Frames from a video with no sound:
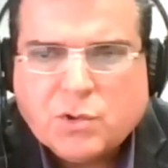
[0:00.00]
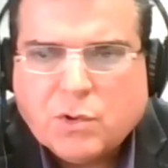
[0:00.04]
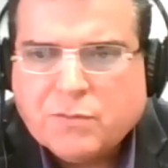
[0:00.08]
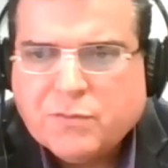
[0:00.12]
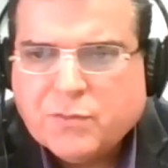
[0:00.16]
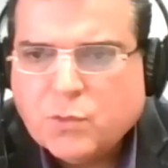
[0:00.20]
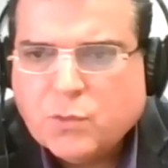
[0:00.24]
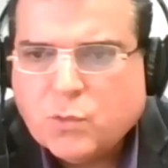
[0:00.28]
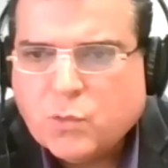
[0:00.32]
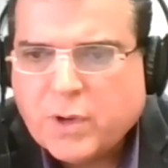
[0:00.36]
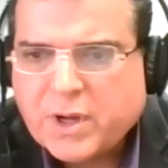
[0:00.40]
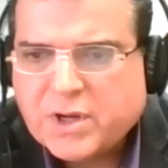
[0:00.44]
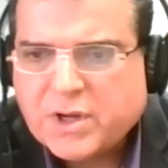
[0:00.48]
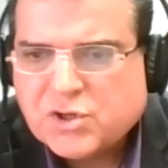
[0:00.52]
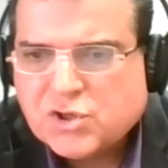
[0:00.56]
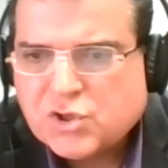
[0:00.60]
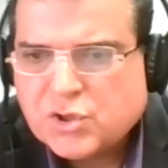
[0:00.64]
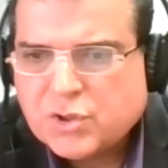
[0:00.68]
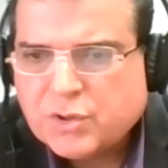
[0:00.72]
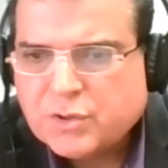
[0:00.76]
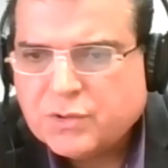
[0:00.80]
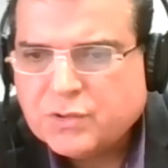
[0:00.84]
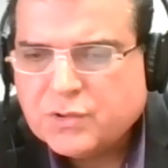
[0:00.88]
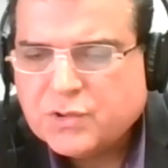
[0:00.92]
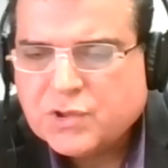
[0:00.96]
of
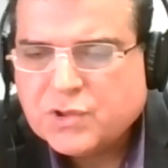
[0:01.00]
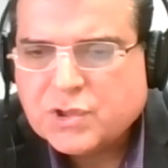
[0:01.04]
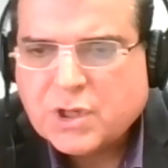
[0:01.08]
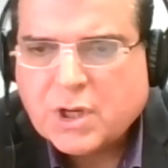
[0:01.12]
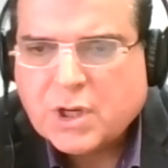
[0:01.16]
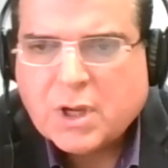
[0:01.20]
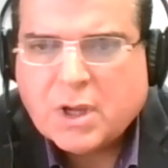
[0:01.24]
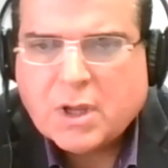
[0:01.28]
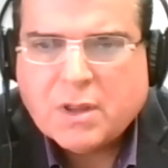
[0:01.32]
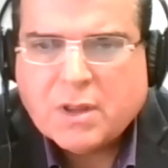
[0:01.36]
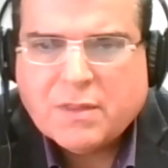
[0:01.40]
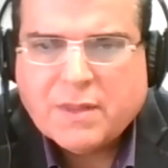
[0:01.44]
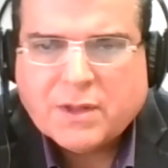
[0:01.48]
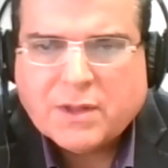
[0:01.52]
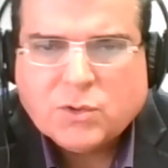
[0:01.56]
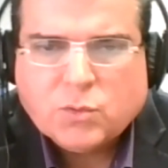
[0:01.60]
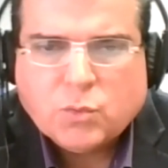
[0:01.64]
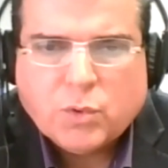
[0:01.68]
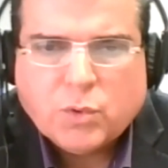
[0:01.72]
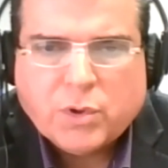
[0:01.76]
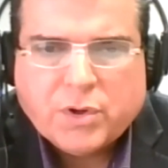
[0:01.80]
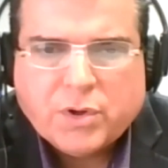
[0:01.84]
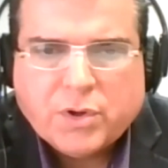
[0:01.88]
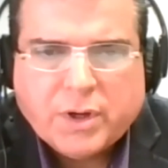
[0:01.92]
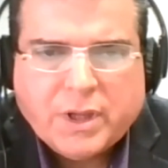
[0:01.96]
questions that
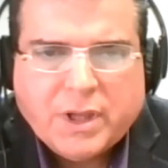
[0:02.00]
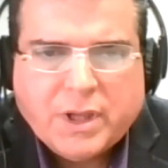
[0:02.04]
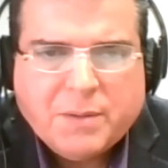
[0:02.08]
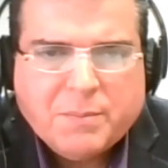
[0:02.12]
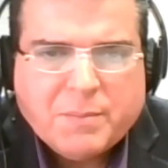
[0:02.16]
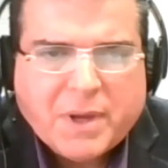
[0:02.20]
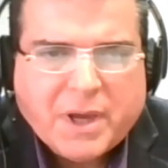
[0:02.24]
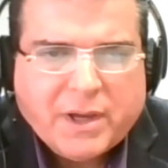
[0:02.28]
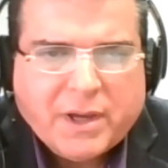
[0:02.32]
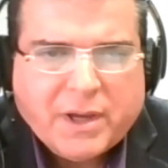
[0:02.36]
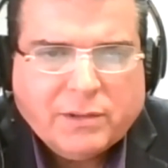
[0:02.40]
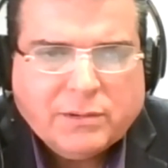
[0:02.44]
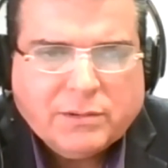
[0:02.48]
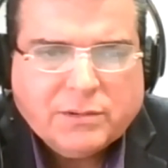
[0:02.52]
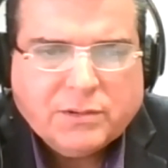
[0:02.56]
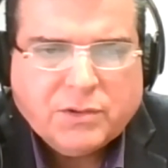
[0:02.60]
were emailed